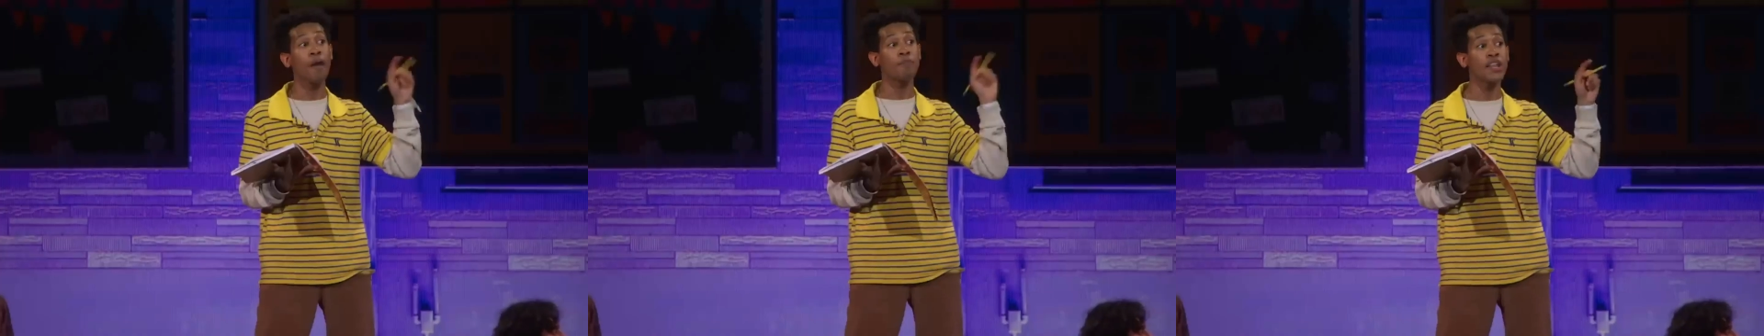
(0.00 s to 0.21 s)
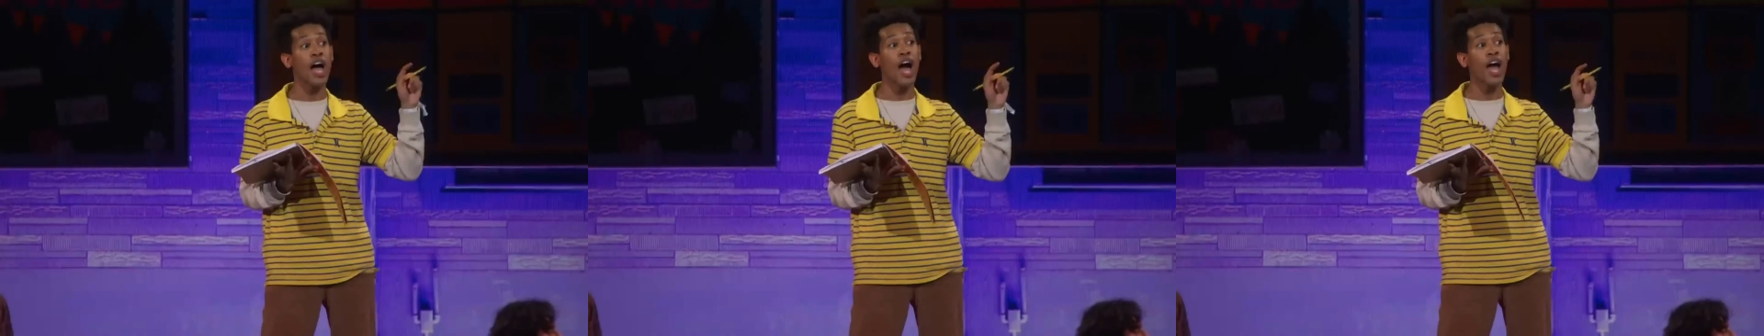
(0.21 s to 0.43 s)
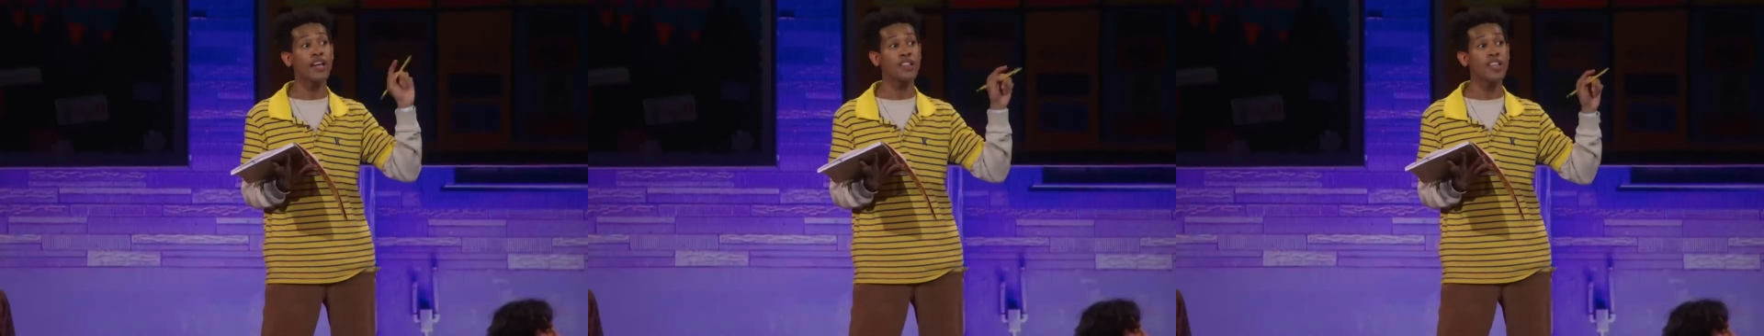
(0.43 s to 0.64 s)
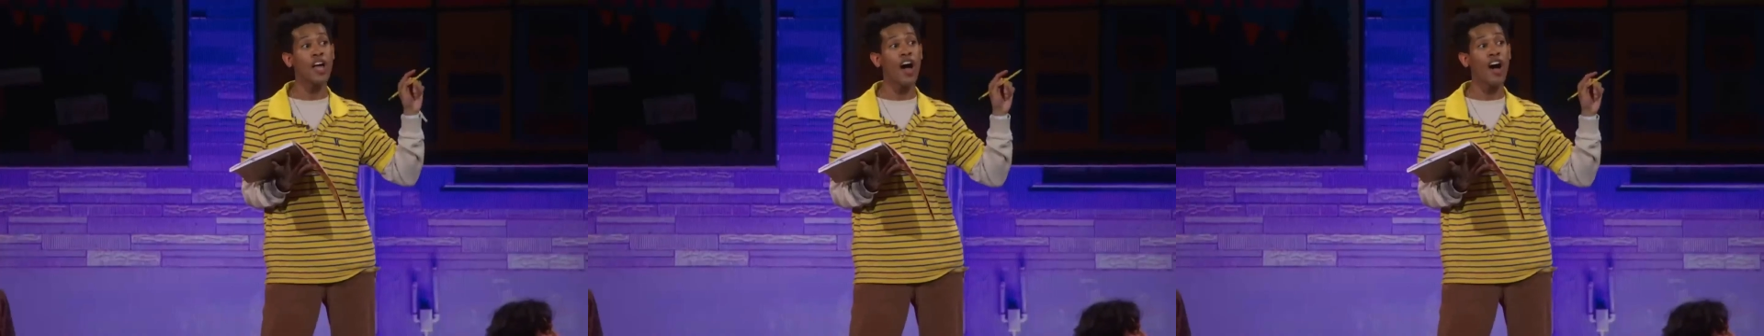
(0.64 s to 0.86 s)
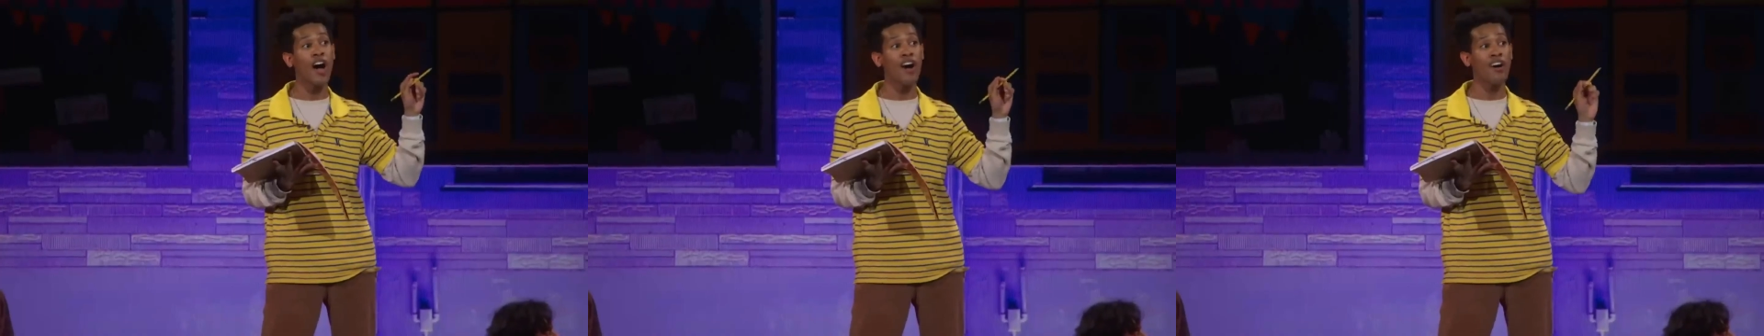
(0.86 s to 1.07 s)
really
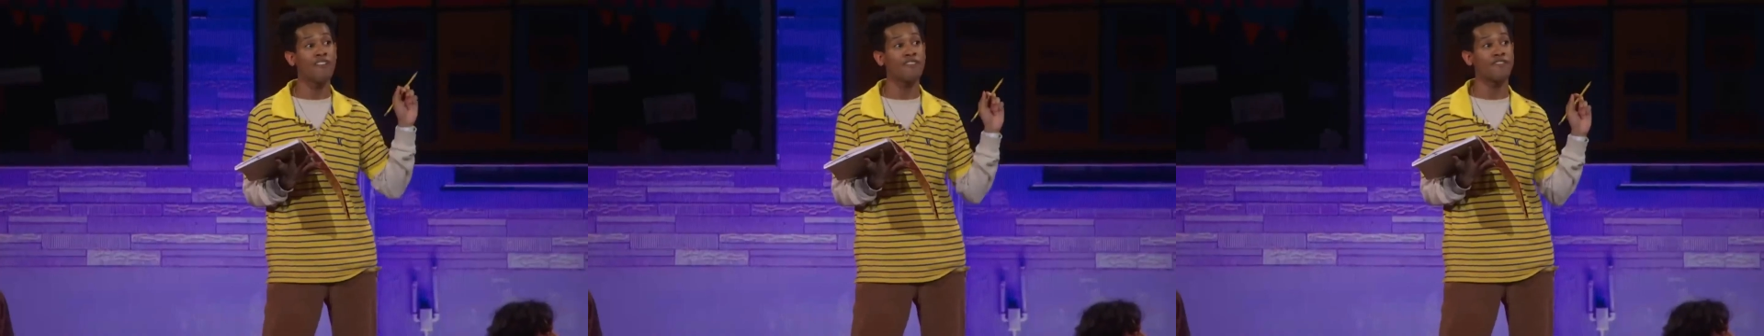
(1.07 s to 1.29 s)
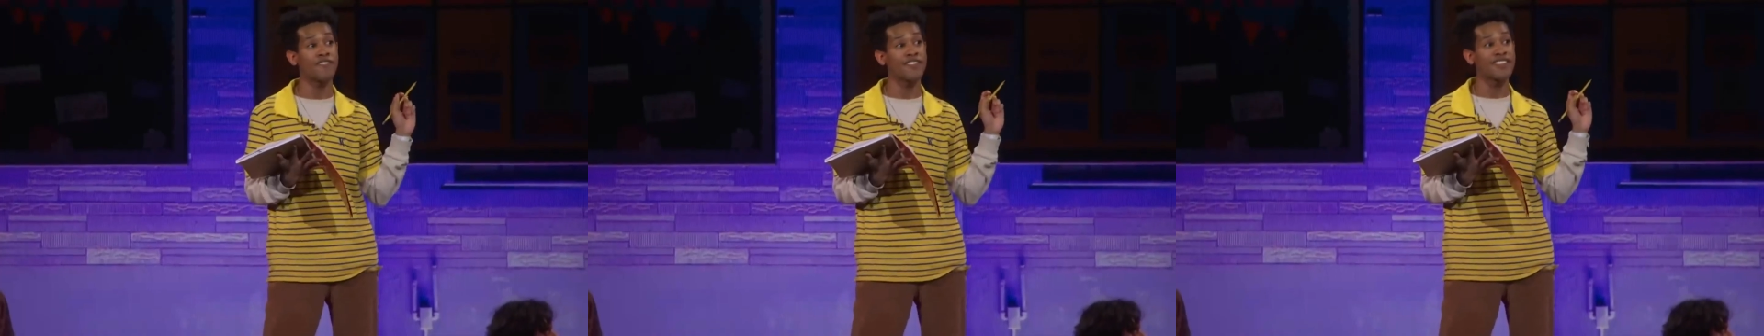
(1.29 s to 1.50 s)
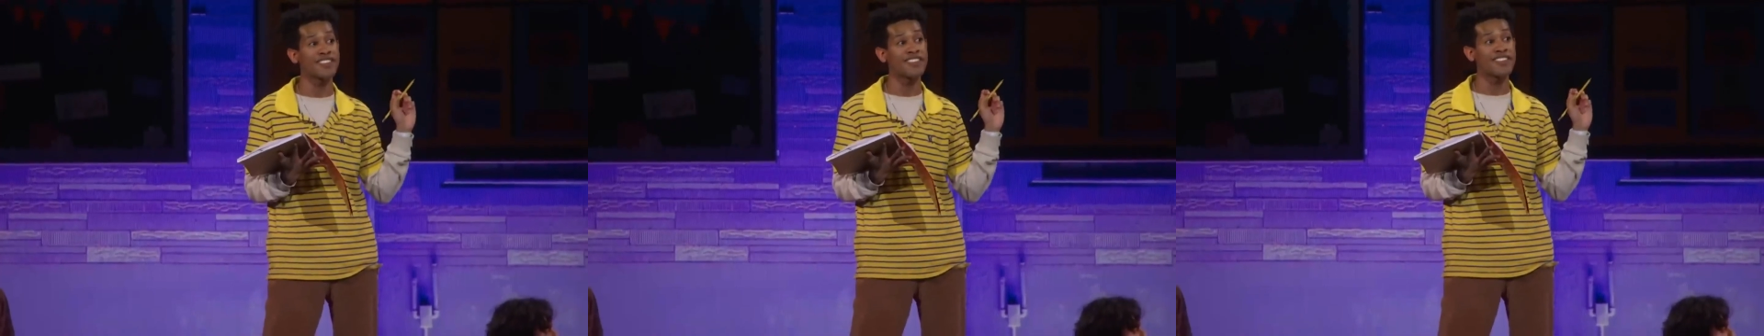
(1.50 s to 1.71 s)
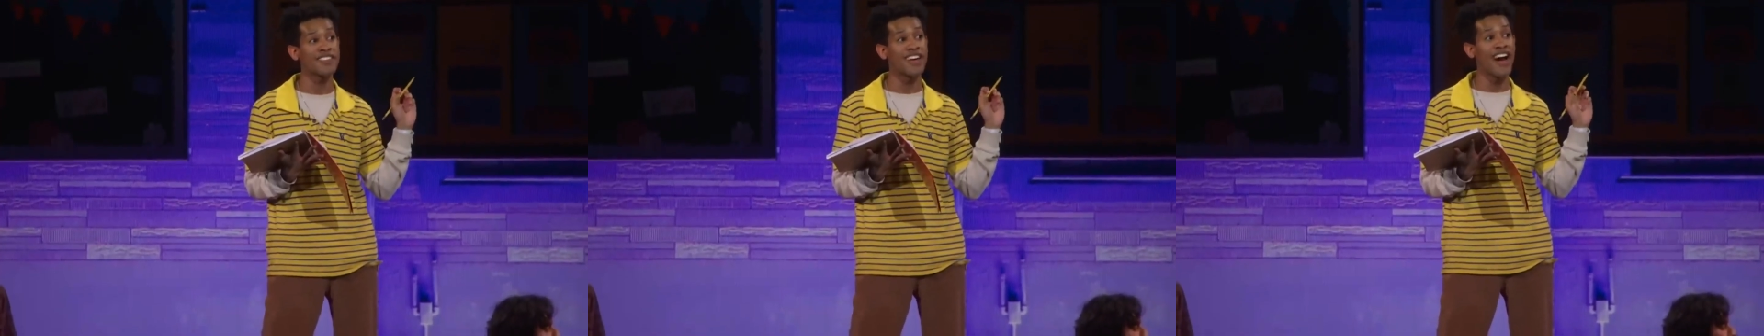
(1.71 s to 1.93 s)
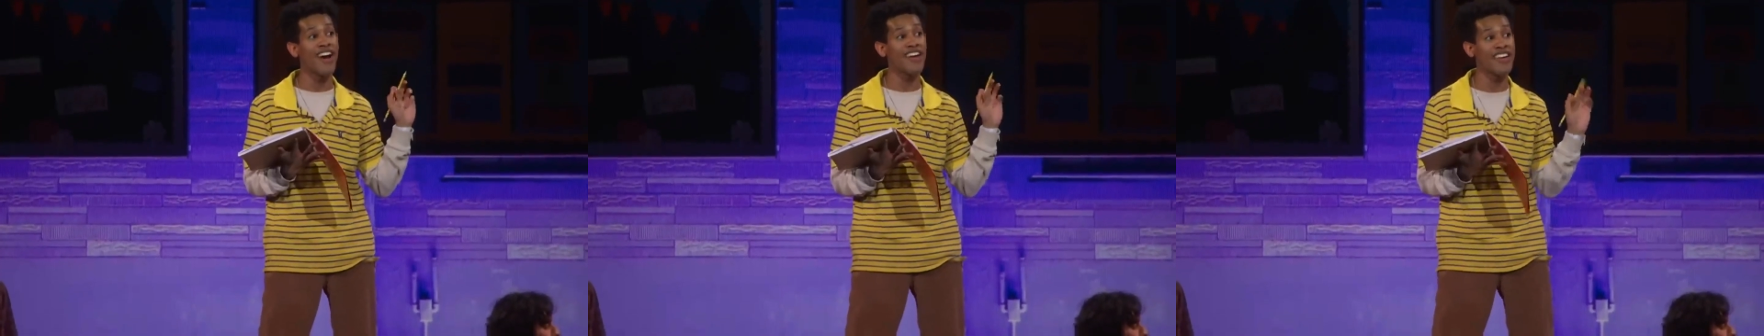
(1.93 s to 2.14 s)
excited that they picked a
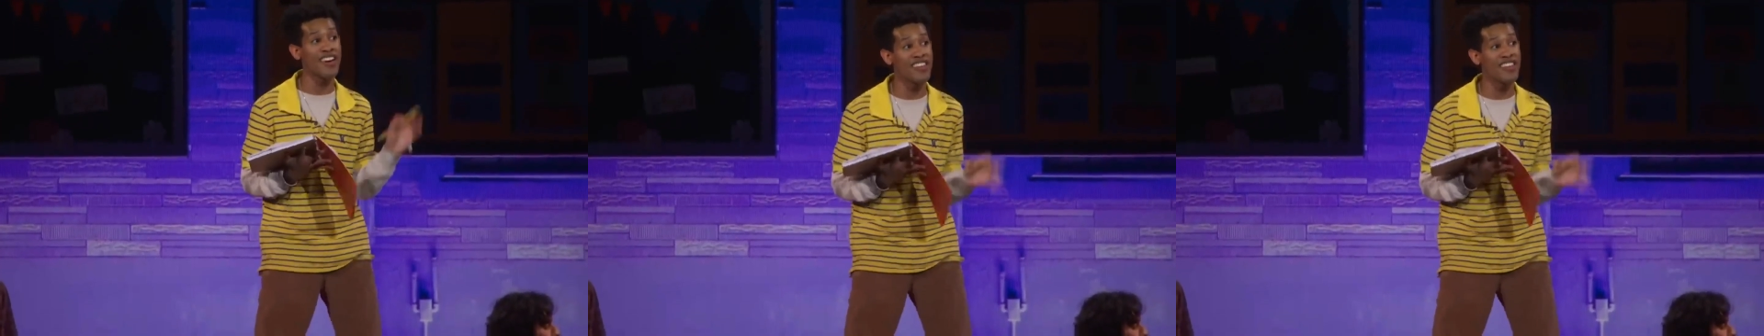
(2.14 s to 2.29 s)
number